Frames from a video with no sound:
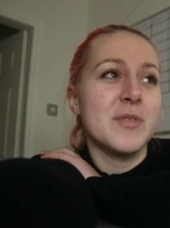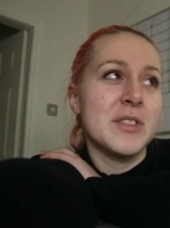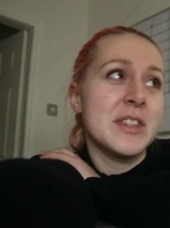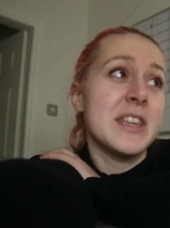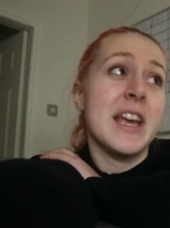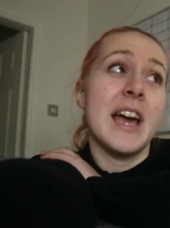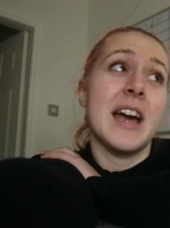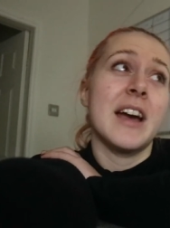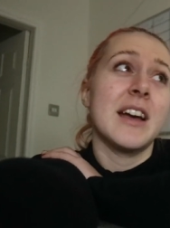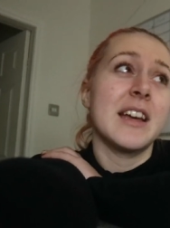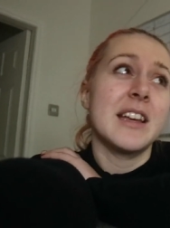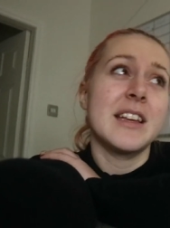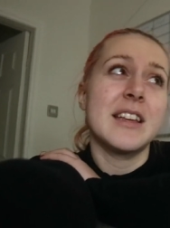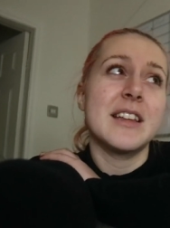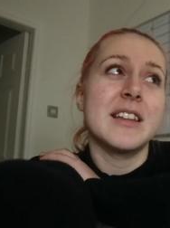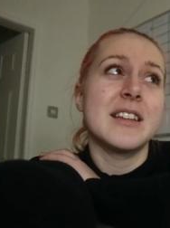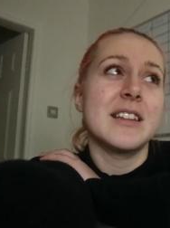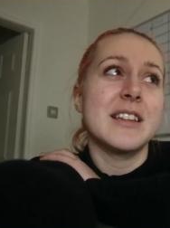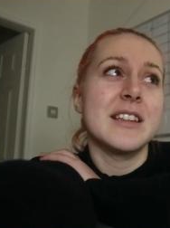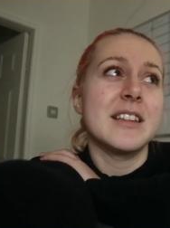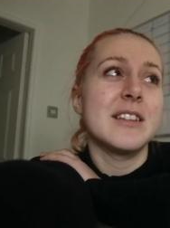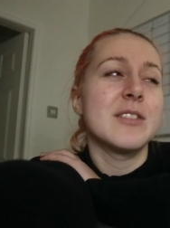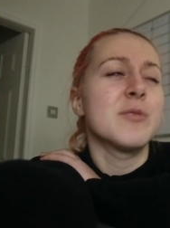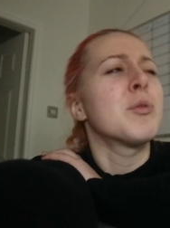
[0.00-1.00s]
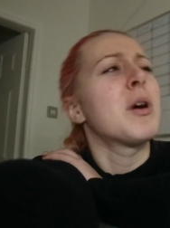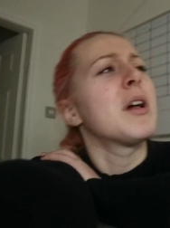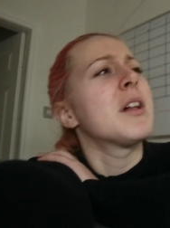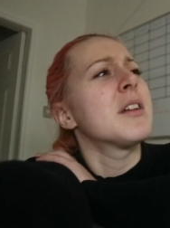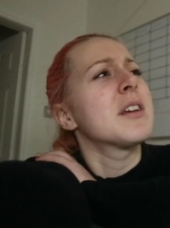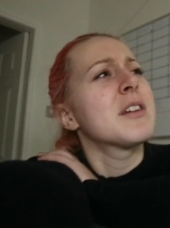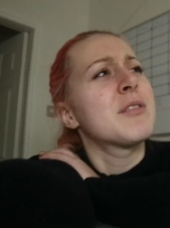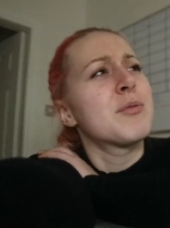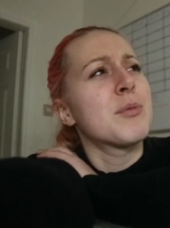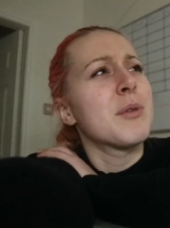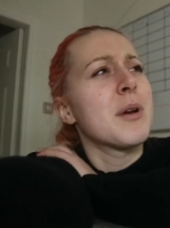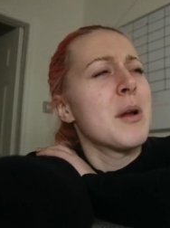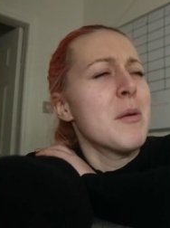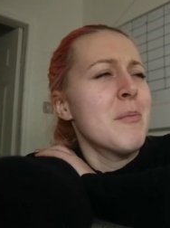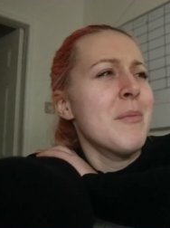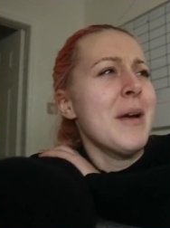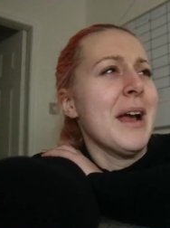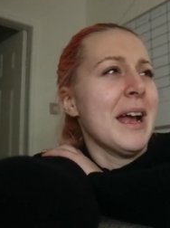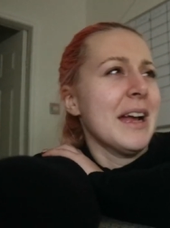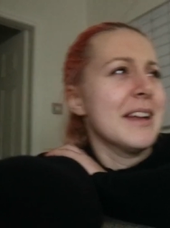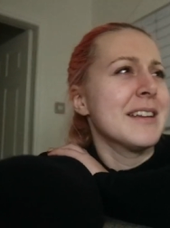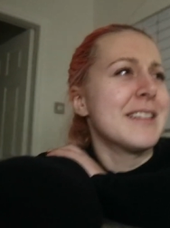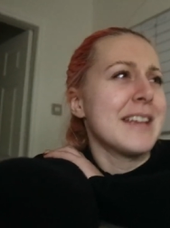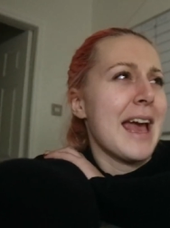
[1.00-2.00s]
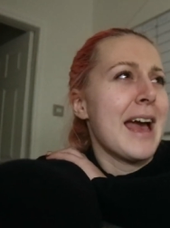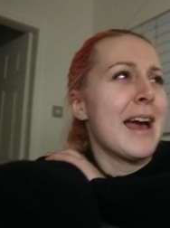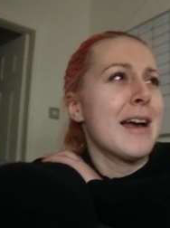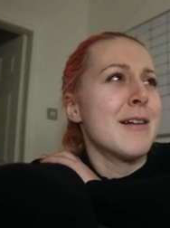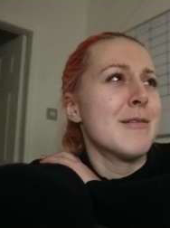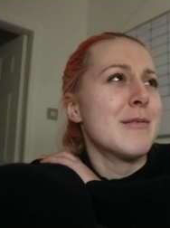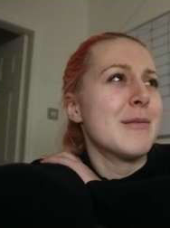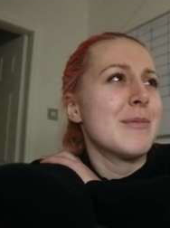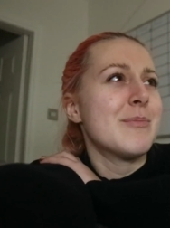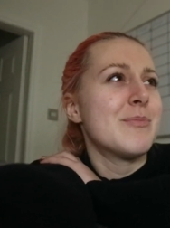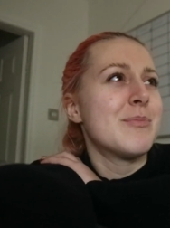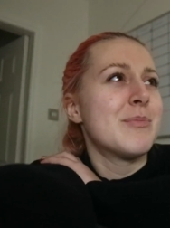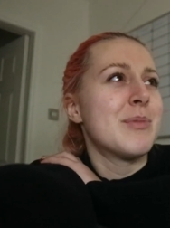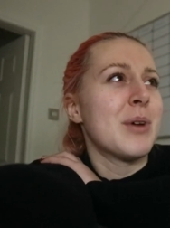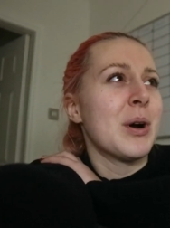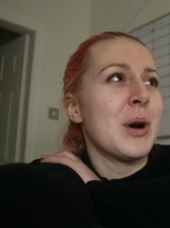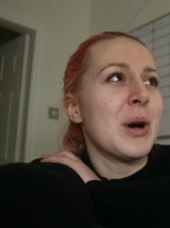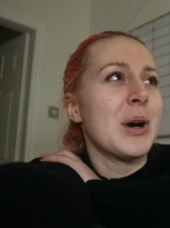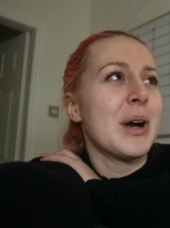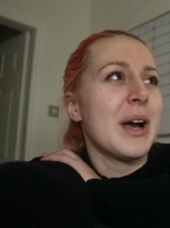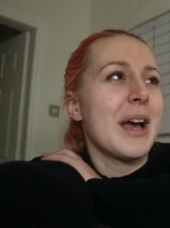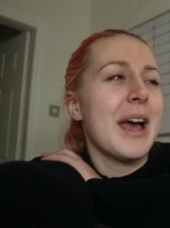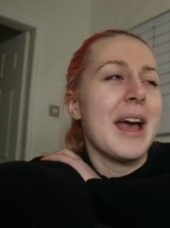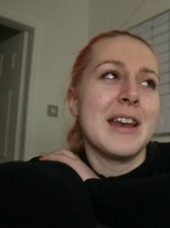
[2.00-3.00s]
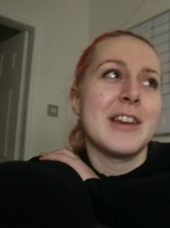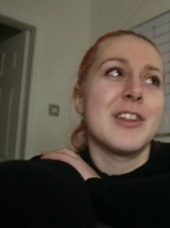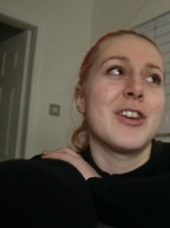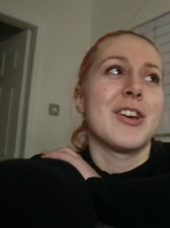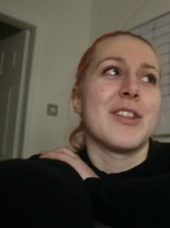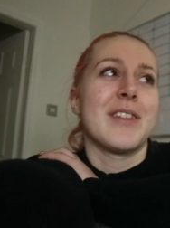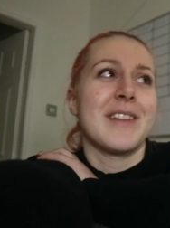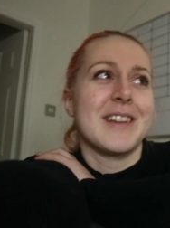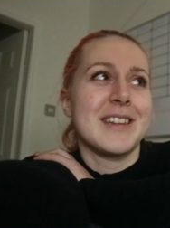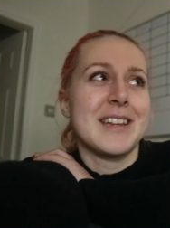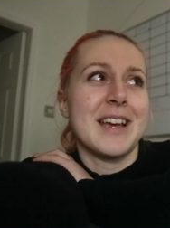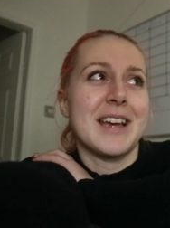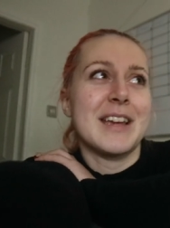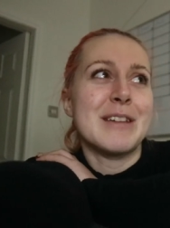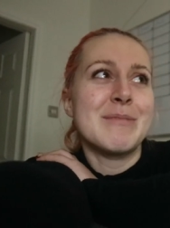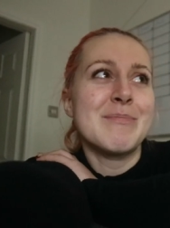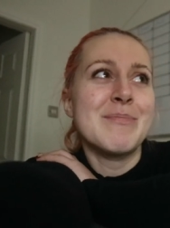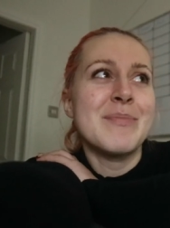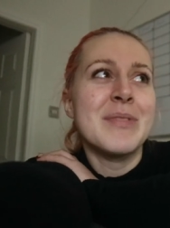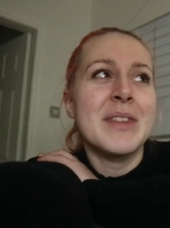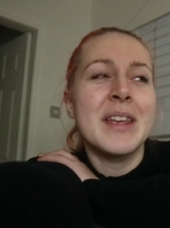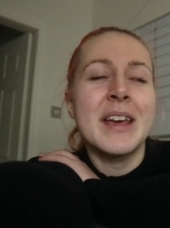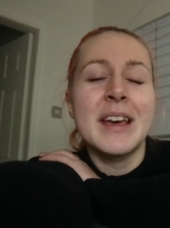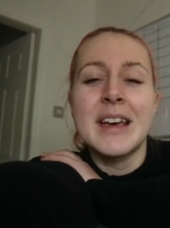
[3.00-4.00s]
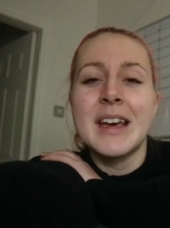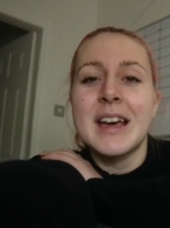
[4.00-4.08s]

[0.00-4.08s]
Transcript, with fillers: Yeah. Well, if we're in bed, yeah, but any other time.